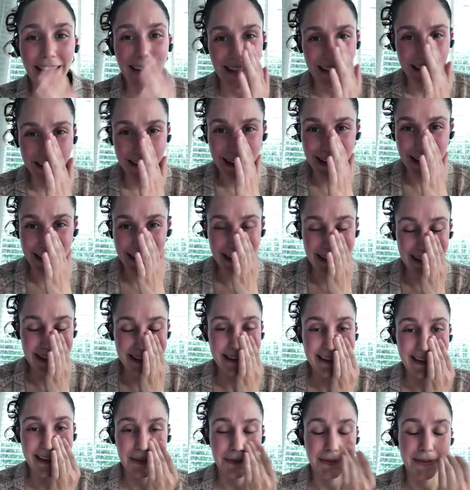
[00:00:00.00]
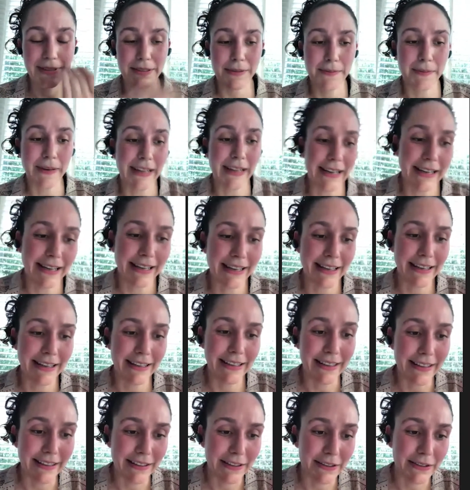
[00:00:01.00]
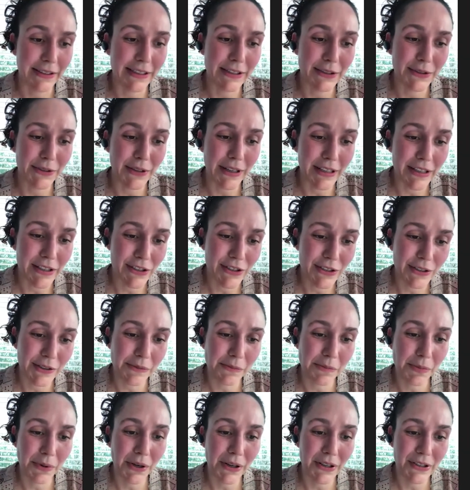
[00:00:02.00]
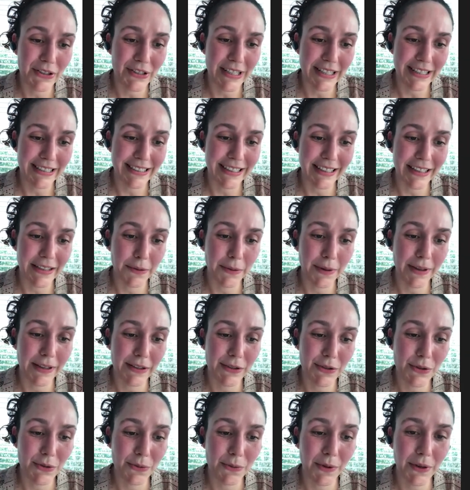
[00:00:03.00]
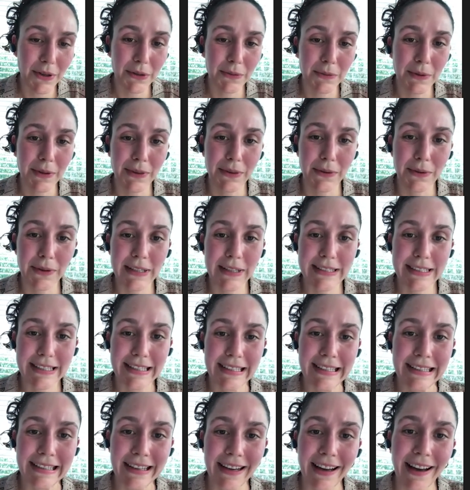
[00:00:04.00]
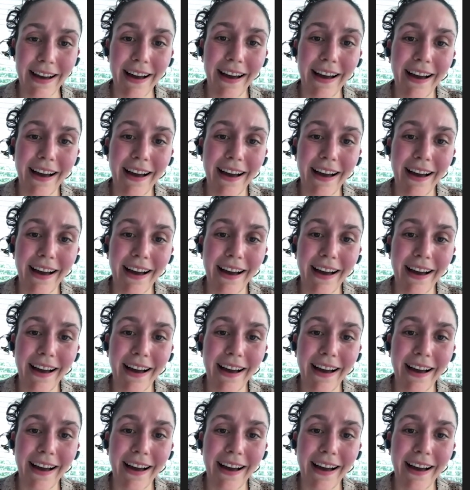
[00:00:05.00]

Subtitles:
yeah. That was my graduation project. I wanted to work with 3D.